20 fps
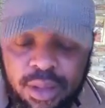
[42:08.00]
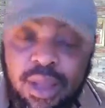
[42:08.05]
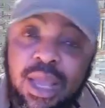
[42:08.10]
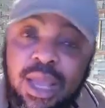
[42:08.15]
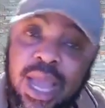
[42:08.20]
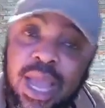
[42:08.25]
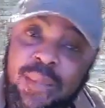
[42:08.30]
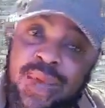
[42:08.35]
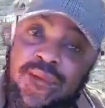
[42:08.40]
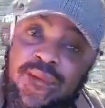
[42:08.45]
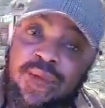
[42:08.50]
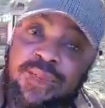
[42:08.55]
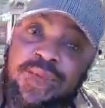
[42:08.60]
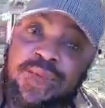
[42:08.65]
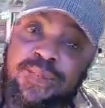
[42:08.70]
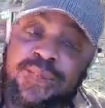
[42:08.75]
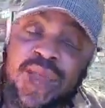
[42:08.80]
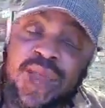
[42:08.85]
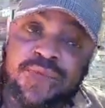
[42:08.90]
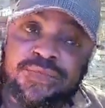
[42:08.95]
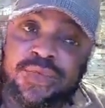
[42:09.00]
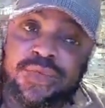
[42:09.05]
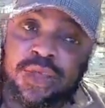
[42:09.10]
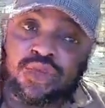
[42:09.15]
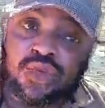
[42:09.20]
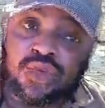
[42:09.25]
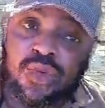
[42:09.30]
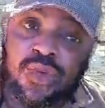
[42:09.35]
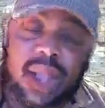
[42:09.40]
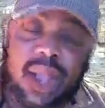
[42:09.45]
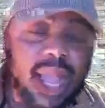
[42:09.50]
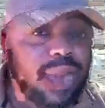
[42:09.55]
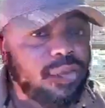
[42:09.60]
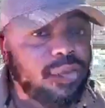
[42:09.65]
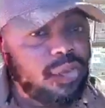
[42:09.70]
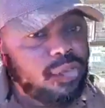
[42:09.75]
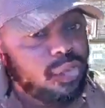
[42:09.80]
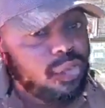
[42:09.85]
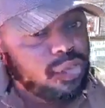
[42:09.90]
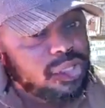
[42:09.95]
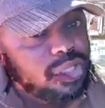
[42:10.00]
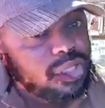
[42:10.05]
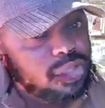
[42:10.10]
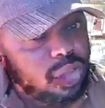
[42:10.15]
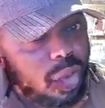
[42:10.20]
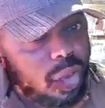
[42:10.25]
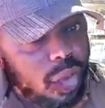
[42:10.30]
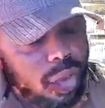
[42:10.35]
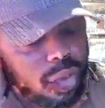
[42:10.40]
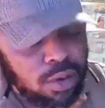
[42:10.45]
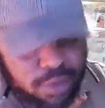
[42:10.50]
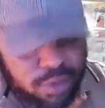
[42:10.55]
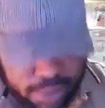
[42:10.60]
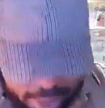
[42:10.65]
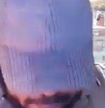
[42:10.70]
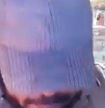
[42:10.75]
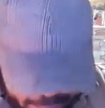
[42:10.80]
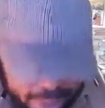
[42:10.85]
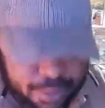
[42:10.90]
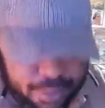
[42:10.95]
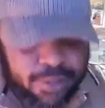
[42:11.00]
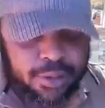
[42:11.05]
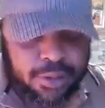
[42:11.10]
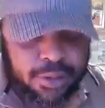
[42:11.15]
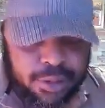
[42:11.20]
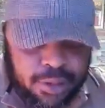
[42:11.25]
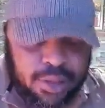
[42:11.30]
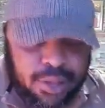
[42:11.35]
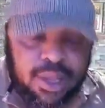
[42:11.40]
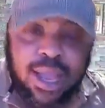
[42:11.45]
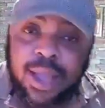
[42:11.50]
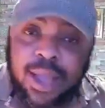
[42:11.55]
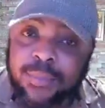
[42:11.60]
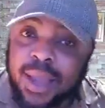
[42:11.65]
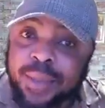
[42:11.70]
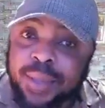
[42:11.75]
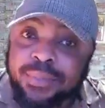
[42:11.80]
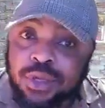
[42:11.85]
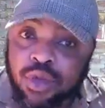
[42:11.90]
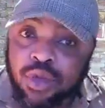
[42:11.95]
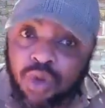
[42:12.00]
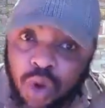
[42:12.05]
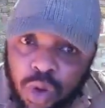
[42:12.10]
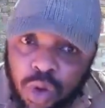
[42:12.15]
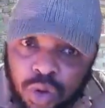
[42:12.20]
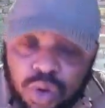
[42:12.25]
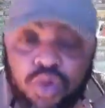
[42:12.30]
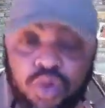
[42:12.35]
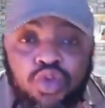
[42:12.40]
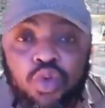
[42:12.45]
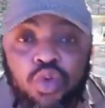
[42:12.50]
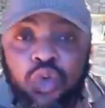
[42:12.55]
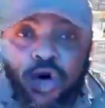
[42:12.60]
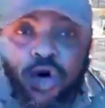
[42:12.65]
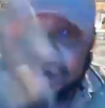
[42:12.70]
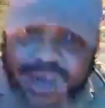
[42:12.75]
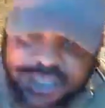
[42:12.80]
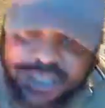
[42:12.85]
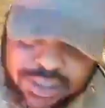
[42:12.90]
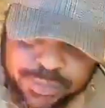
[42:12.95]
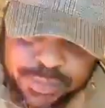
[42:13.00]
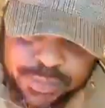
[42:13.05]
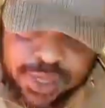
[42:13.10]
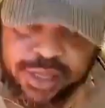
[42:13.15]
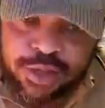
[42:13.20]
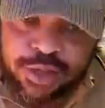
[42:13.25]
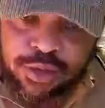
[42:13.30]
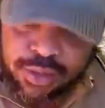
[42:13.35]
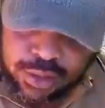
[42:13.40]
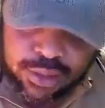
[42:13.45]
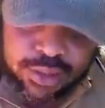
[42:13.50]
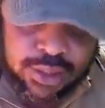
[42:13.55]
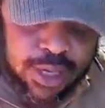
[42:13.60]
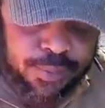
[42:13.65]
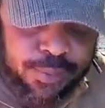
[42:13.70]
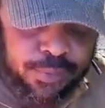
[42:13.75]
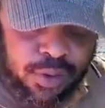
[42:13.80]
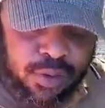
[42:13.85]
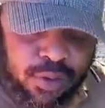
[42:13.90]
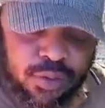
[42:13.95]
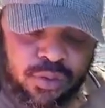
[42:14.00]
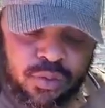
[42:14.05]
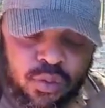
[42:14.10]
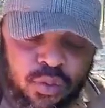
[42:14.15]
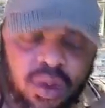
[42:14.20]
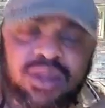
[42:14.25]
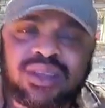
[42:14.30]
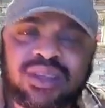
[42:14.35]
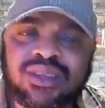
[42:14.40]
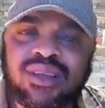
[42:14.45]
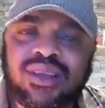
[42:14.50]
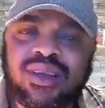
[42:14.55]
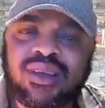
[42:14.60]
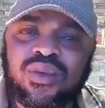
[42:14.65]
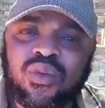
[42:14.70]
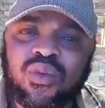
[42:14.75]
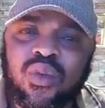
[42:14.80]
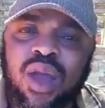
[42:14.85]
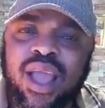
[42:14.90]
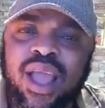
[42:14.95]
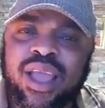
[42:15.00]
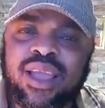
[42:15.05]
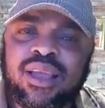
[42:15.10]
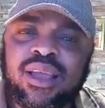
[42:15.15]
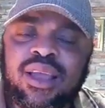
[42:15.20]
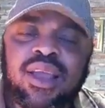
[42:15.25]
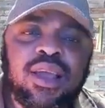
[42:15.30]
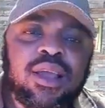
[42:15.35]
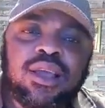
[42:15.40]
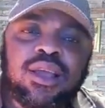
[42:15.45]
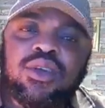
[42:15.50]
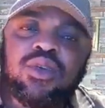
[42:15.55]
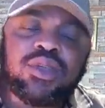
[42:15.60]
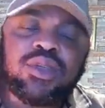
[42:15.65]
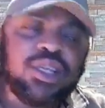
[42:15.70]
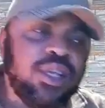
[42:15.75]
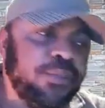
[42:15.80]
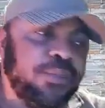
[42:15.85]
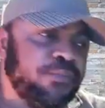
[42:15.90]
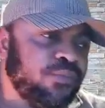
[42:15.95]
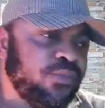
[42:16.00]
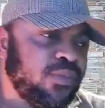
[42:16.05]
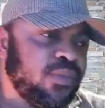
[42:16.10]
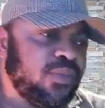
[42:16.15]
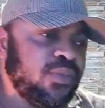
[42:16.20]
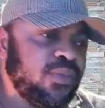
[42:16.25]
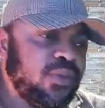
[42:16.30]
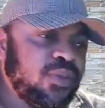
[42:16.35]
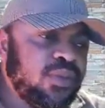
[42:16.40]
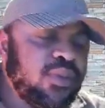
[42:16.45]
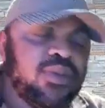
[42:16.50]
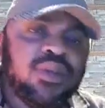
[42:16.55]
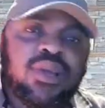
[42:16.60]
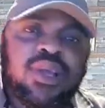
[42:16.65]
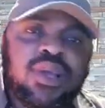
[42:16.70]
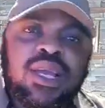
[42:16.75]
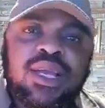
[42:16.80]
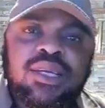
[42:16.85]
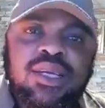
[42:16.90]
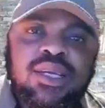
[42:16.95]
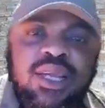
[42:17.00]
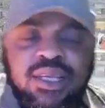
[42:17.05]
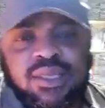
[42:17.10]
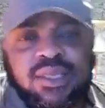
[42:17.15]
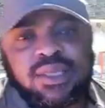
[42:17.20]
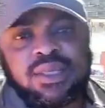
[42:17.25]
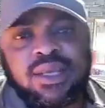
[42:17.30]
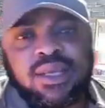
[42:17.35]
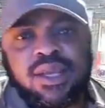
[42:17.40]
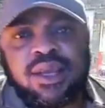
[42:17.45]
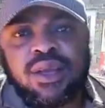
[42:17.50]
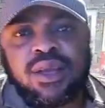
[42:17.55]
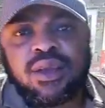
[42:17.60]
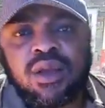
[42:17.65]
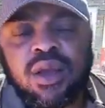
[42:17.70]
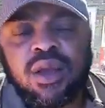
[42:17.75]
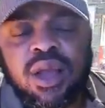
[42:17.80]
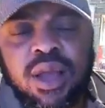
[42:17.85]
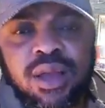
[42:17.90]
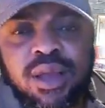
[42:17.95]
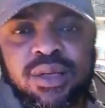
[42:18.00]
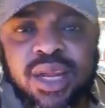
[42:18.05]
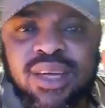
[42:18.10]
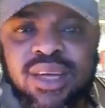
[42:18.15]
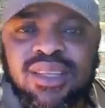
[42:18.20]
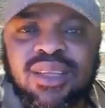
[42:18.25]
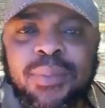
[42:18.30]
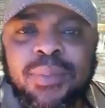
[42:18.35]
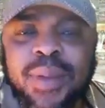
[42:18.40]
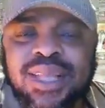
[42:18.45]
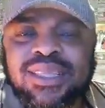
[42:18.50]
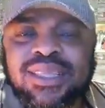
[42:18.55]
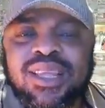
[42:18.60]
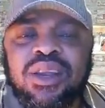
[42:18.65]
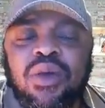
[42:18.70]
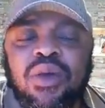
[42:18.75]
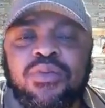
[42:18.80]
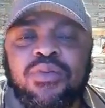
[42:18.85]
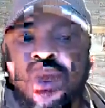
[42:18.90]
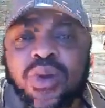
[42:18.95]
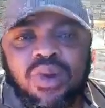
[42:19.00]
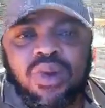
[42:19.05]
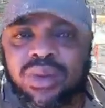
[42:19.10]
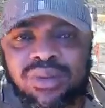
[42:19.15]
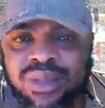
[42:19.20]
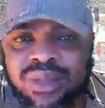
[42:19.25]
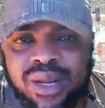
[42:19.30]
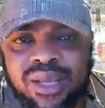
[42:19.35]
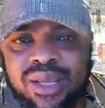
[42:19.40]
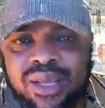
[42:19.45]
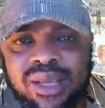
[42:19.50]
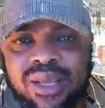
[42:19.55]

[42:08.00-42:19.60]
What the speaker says: I might not be perfect, too. I don't know it all. I might be wrong. You correct me. You understand me? Why? You see, this there is about 3 or 4 countries